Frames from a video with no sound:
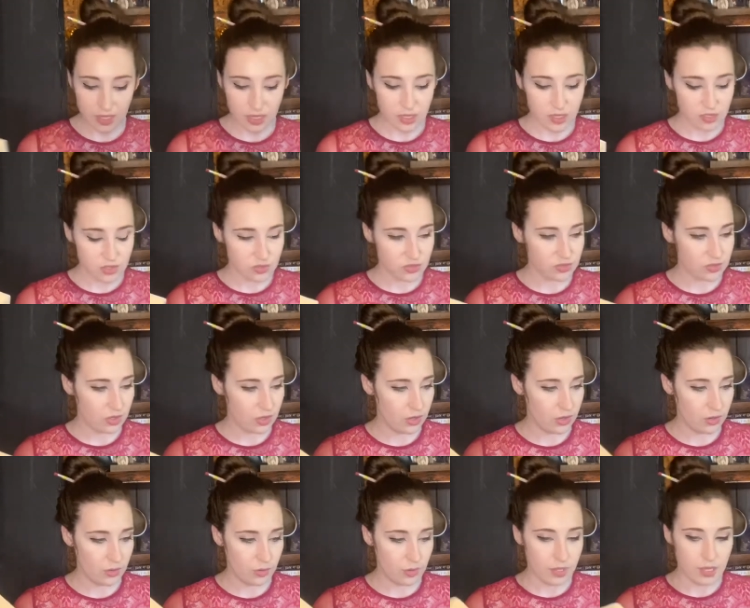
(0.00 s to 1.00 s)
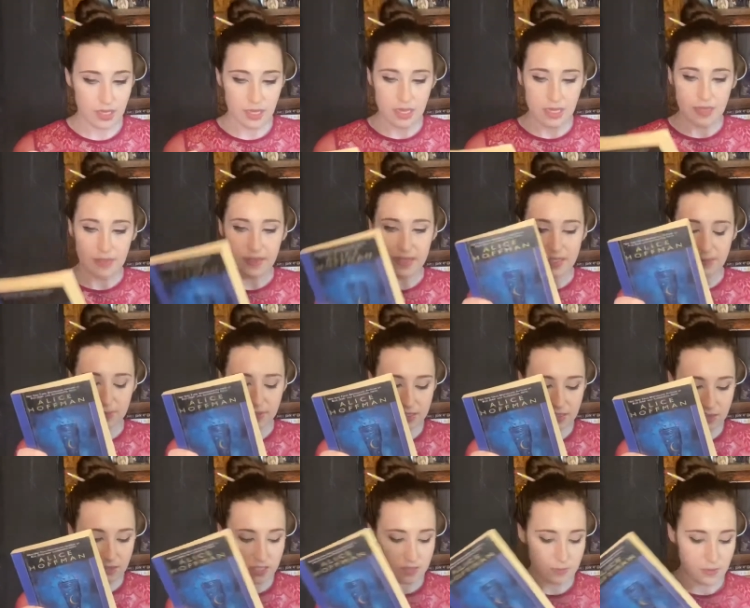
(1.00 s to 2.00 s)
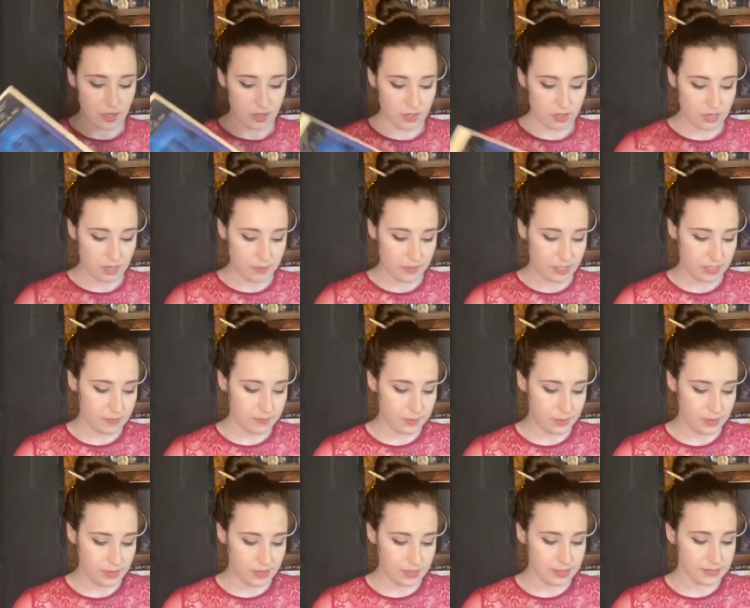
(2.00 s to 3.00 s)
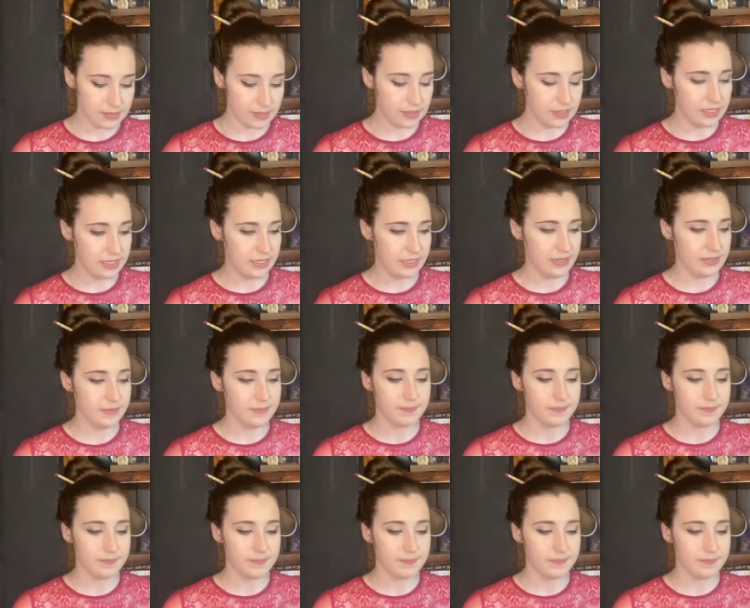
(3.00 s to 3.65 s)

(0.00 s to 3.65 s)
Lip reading: So this one's a little smaller. I'm gonna put this in here